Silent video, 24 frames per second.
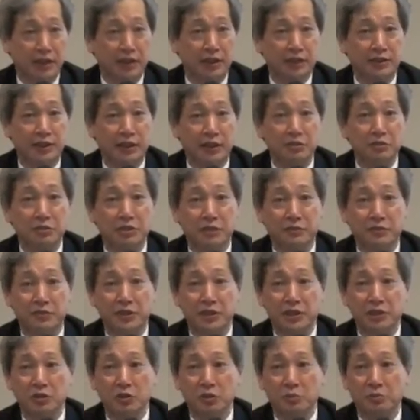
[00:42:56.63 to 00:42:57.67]
I doubt
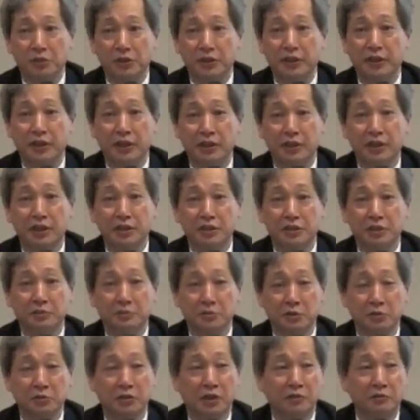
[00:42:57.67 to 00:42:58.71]
if this will play a
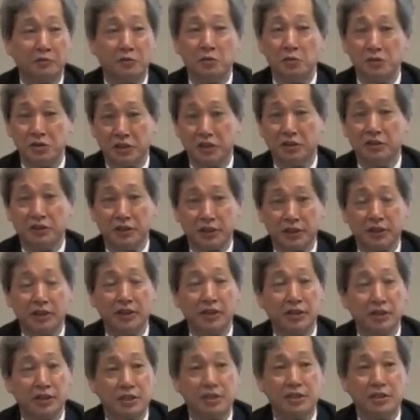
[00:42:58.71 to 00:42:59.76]
larger role, unfortunately,
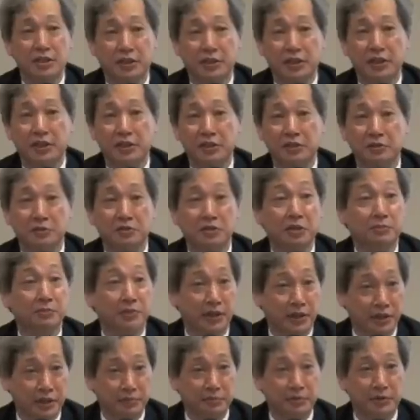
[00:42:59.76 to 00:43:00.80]
in the case of
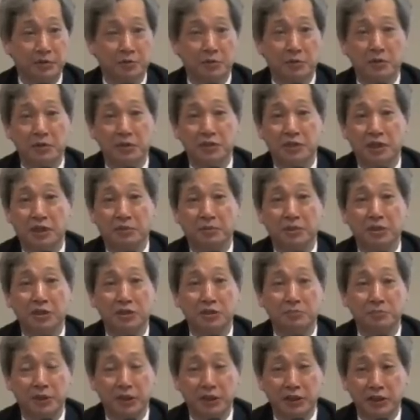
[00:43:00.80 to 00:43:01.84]
Japan, because the
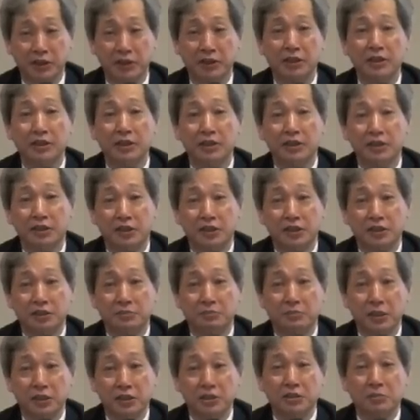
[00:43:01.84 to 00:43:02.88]
Japanese media
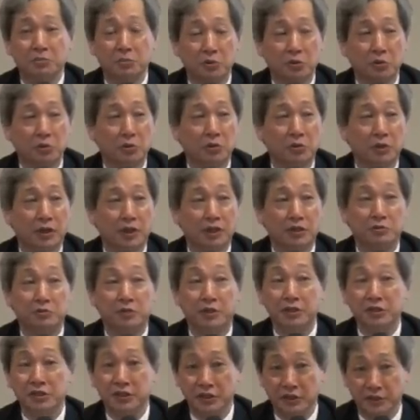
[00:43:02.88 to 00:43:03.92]
is much more
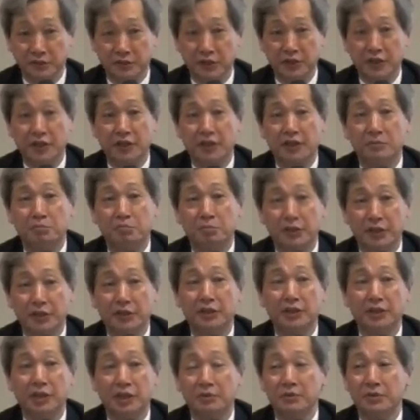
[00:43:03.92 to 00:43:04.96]
aggressive in
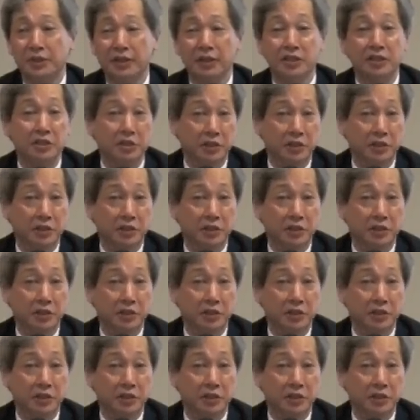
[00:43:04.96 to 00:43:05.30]
picking up the